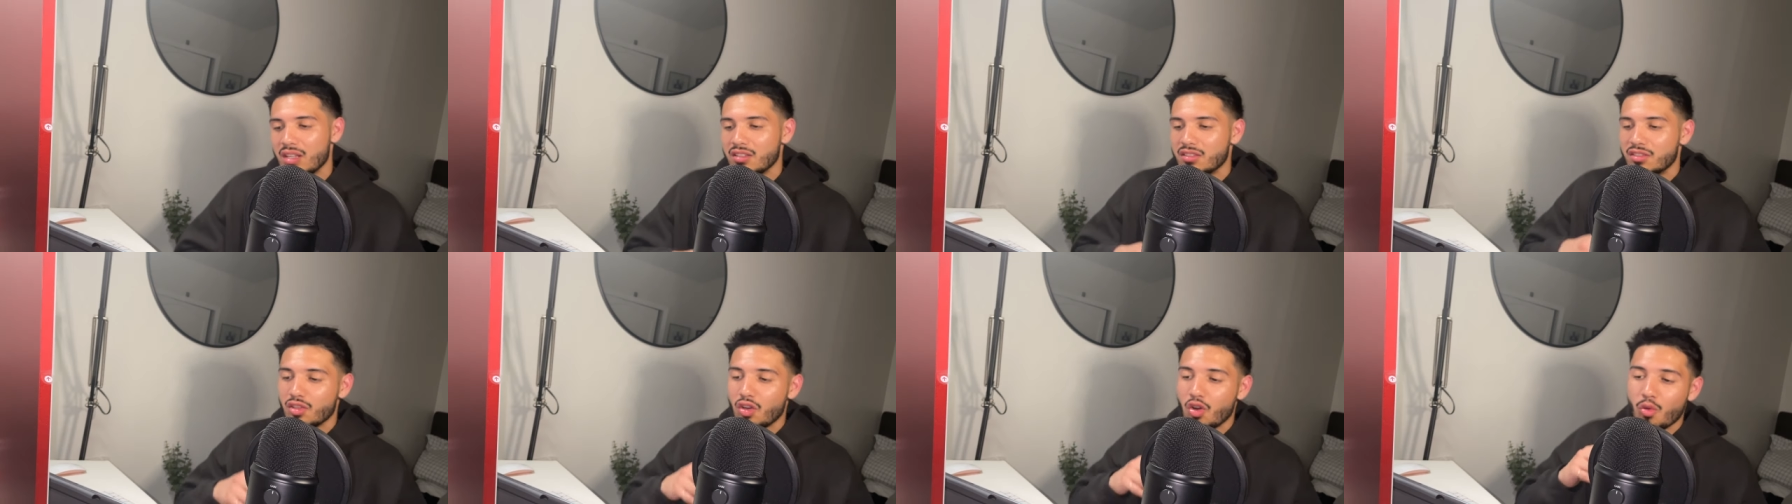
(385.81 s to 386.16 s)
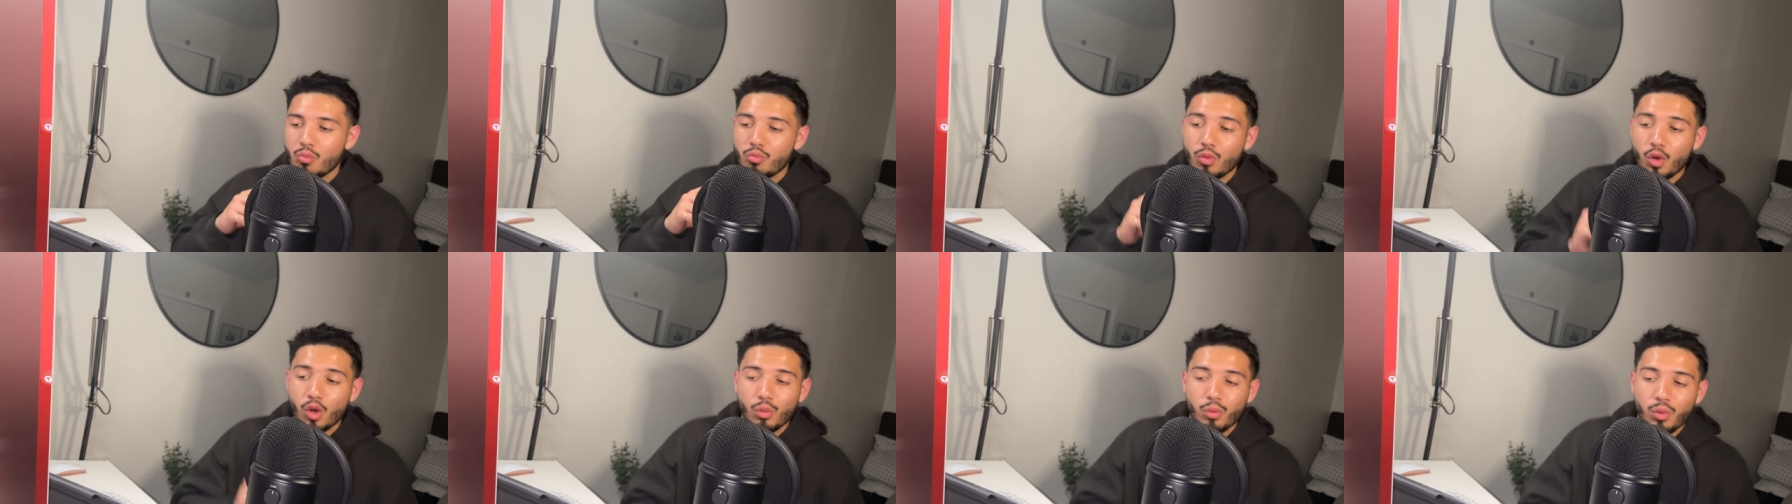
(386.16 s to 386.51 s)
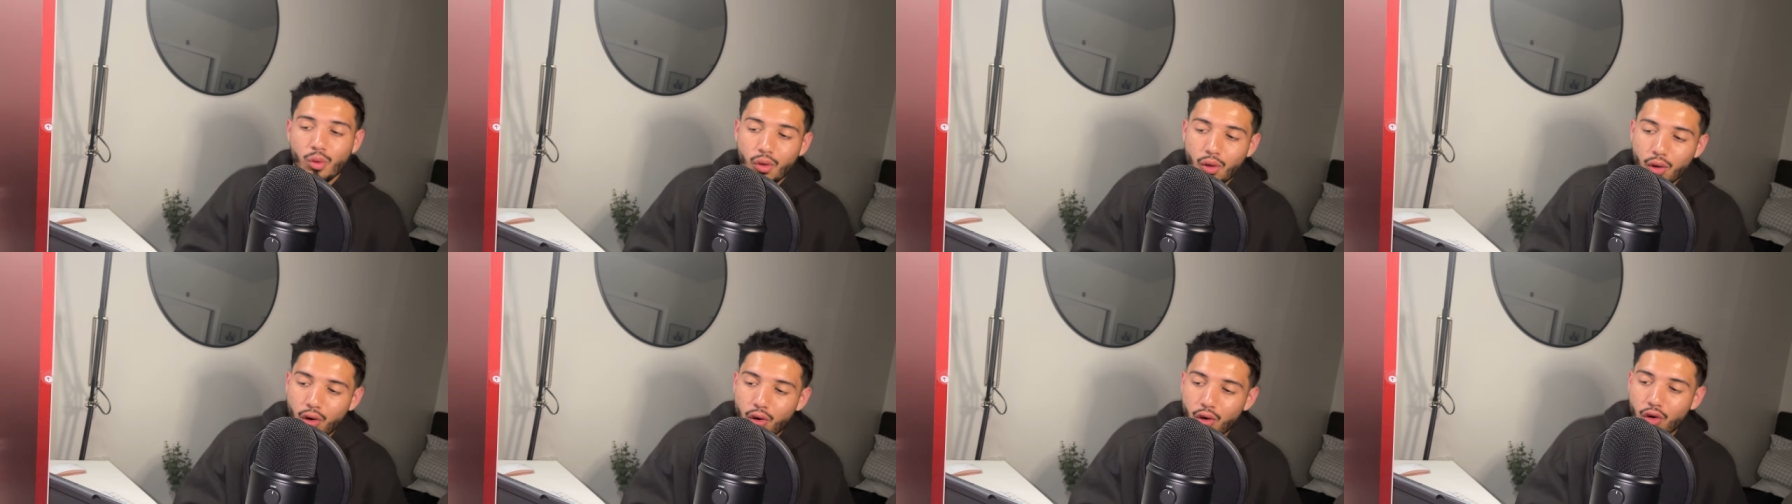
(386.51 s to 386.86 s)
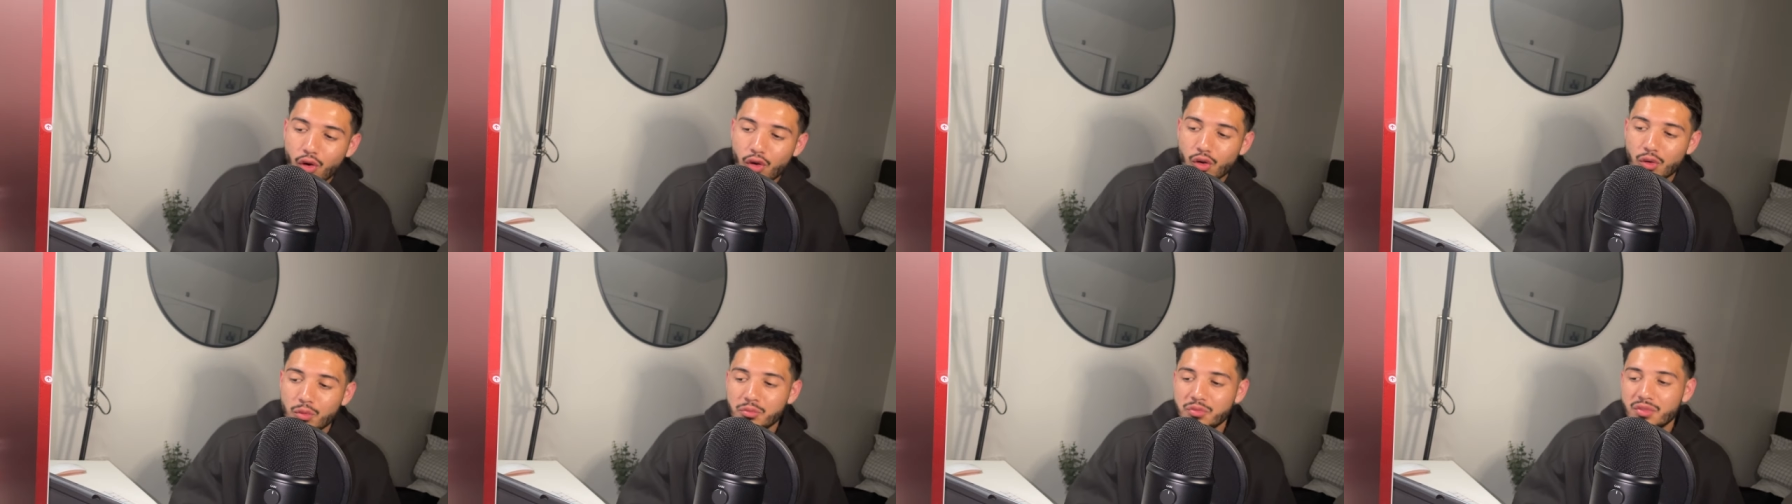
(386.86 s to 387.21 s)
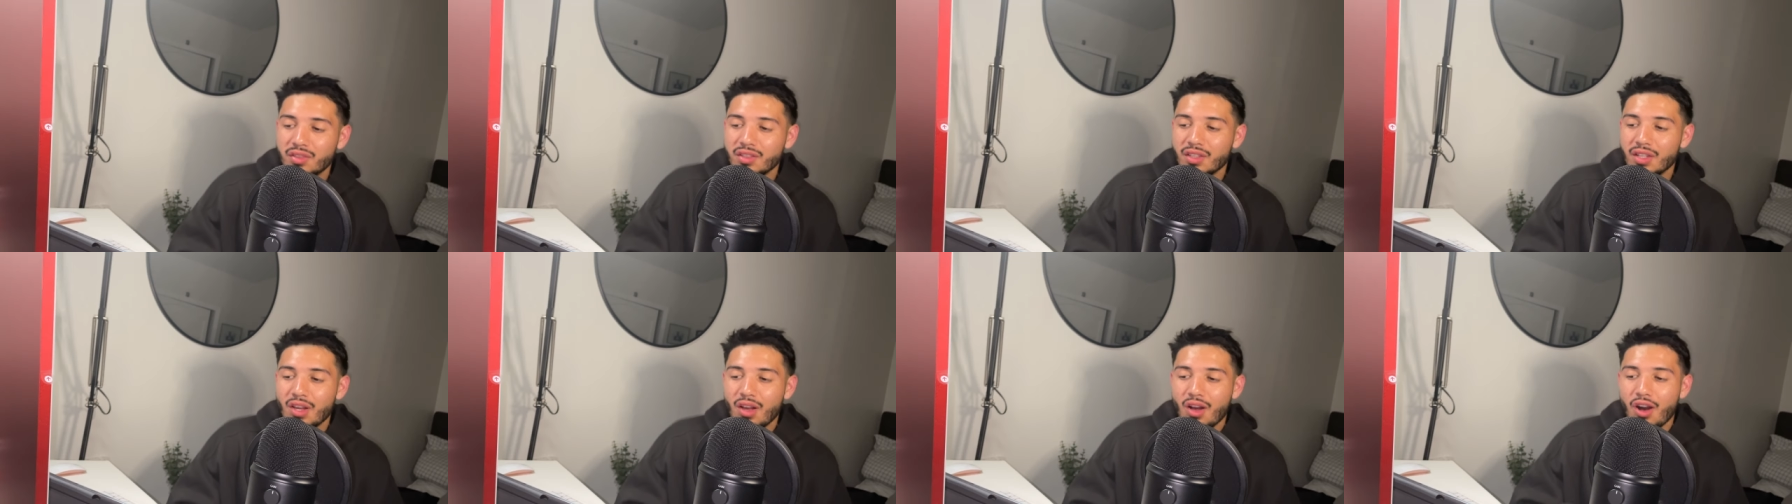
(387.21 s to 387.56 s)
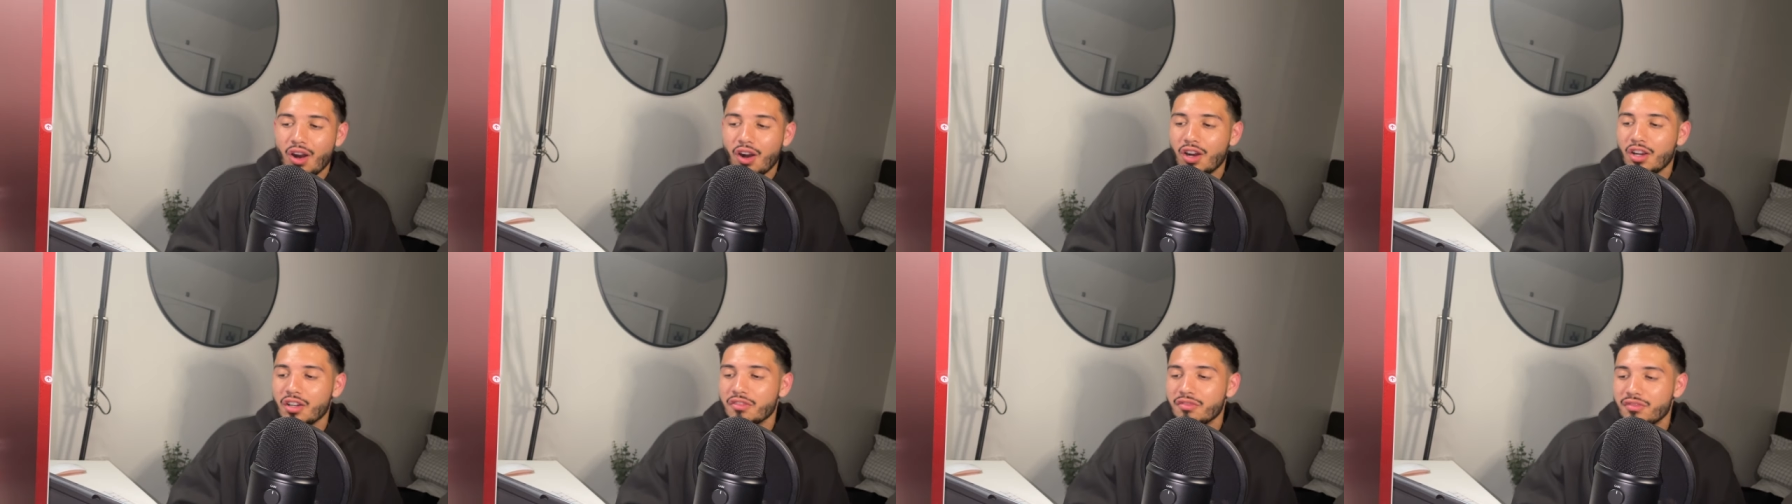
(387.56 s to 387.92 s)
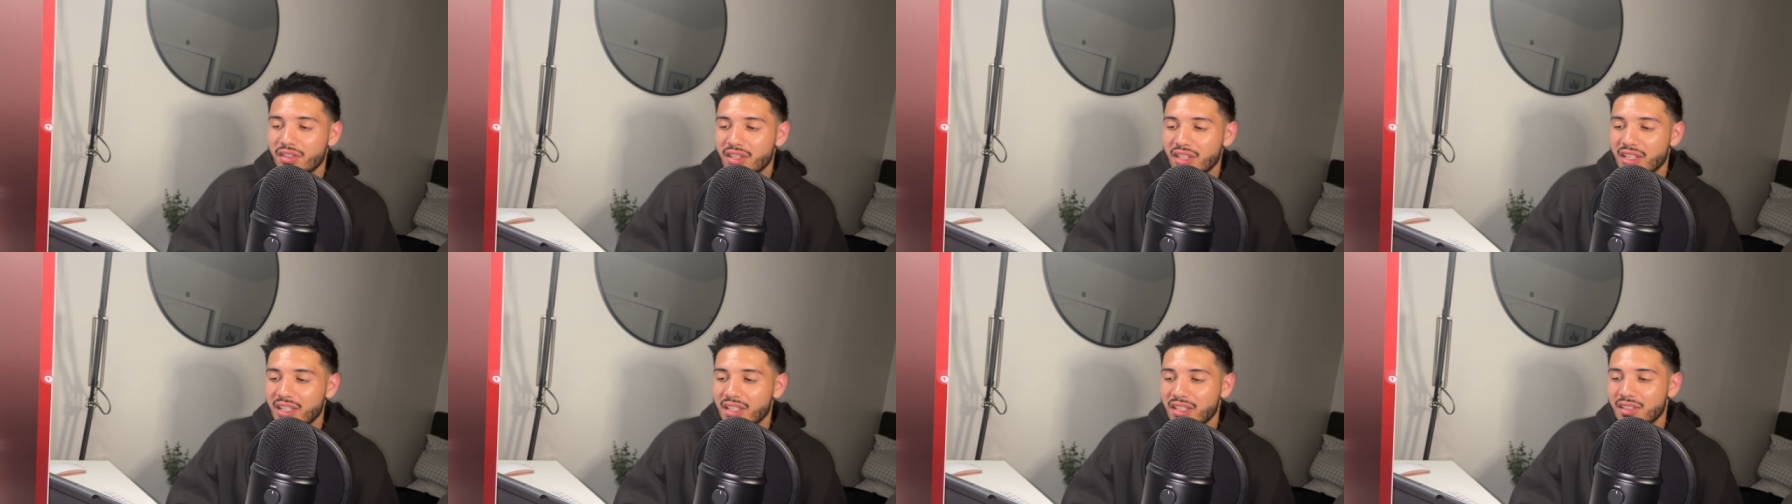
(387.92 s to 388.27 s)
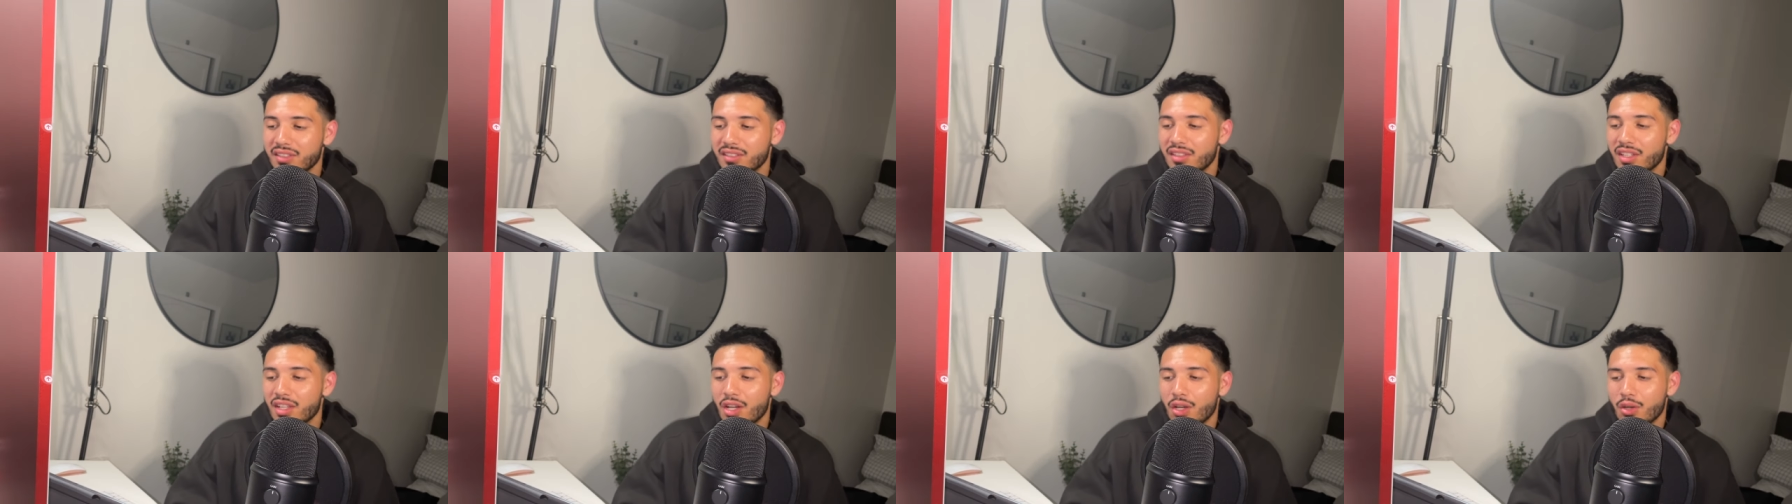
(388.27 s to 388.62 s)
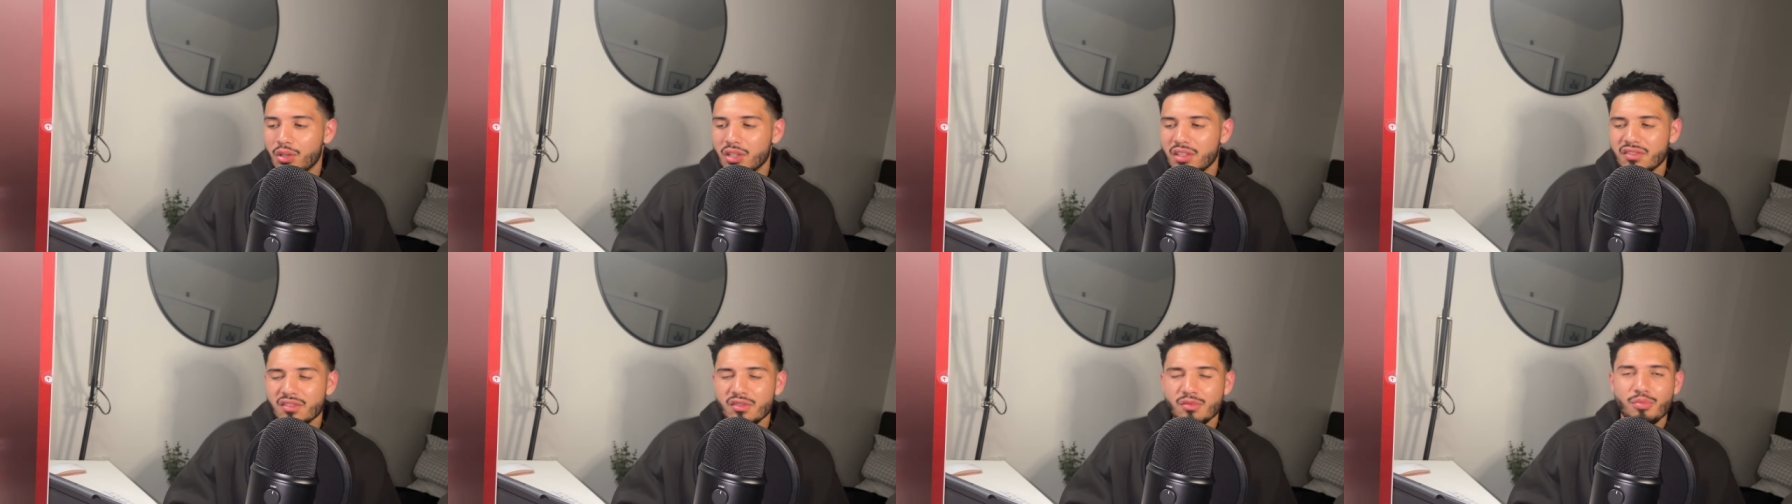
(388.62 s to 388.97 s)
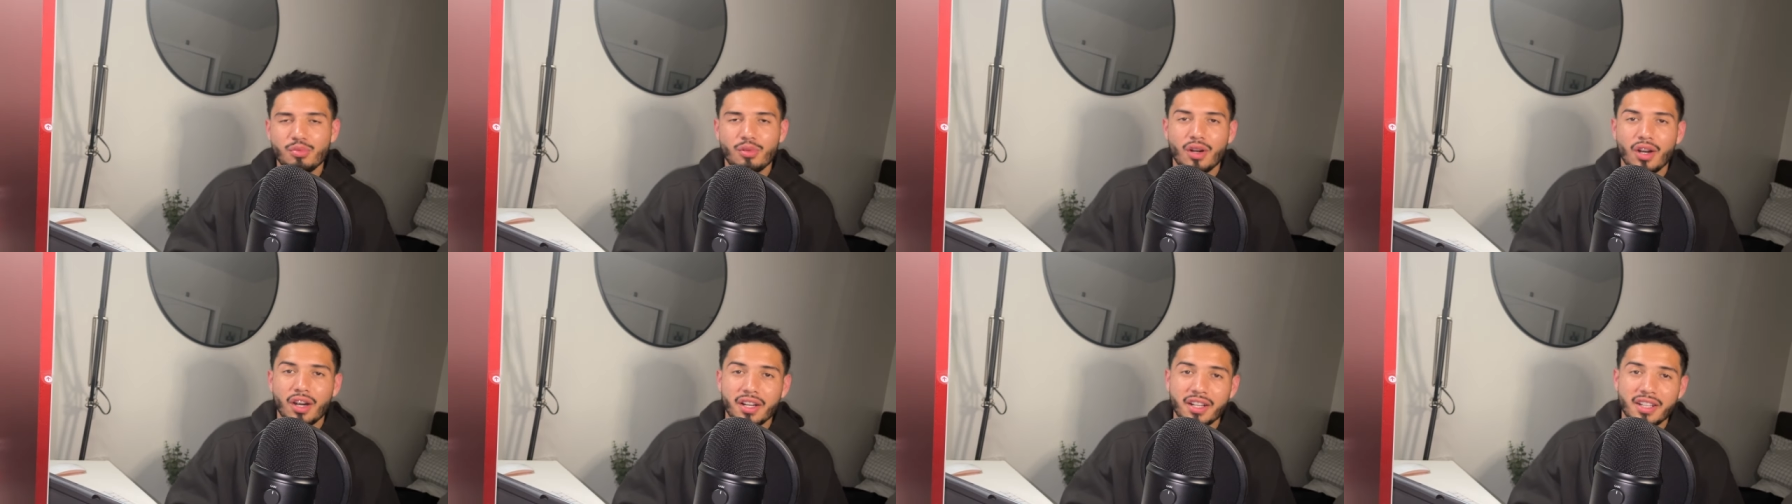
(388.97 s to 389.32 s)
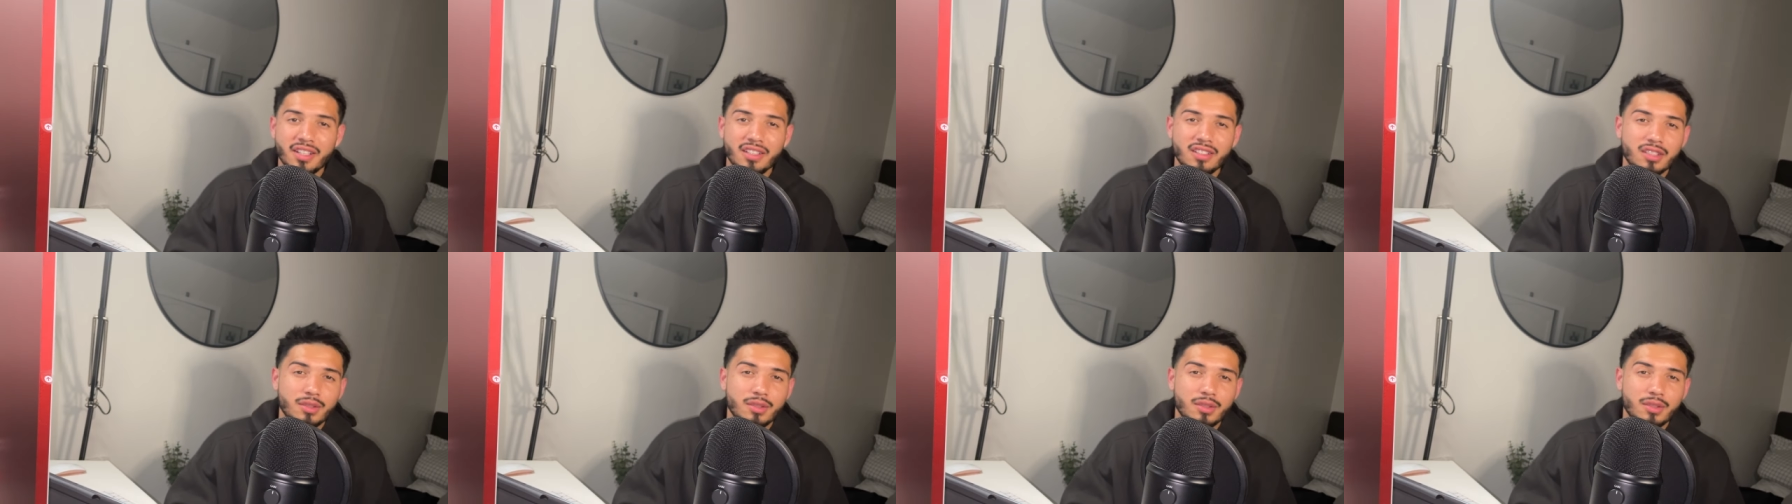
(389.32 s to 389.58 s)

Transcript: so mobile homes, RVs, or even parking